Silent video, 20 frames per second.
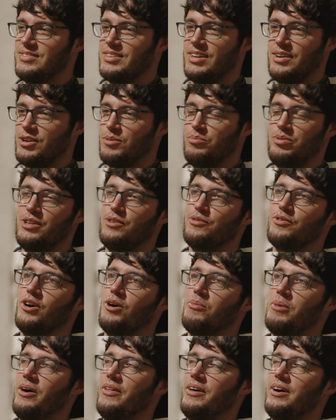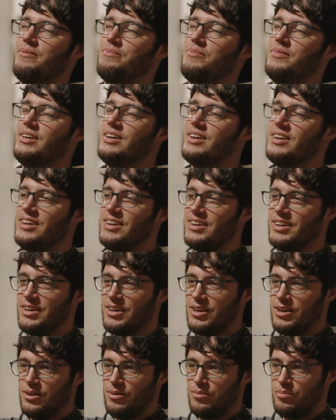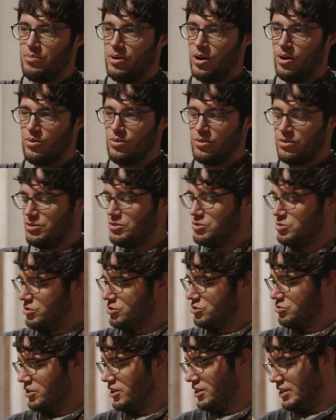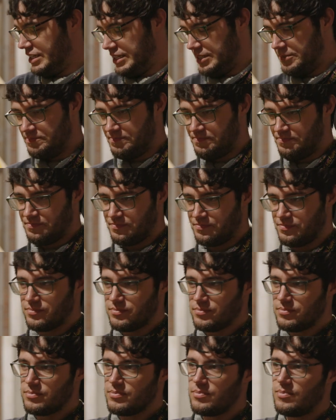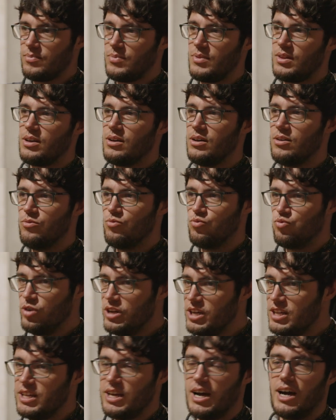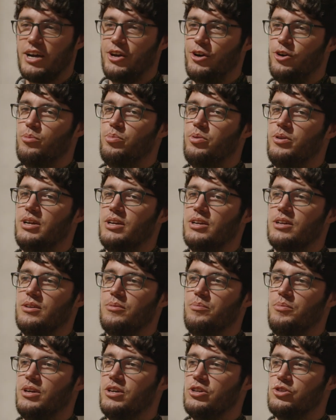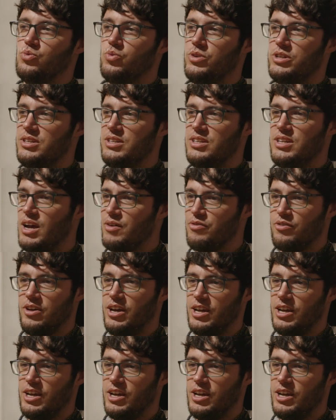I completely forgot about that. Poland was really, really eye-opening because we'd never